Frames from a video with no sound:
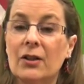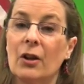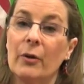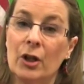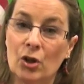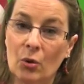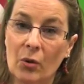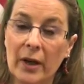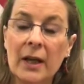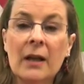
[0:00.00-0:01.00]
So
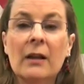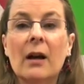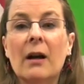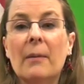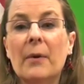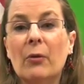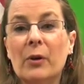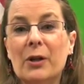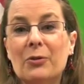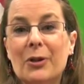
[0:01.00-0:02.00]
enjoy a
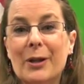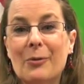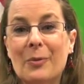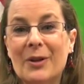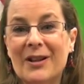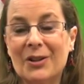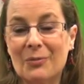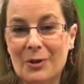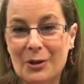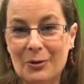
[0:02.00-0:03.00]
Reader's Theater
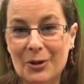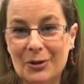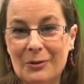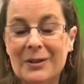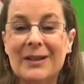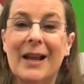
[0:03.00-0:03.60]
production with your students,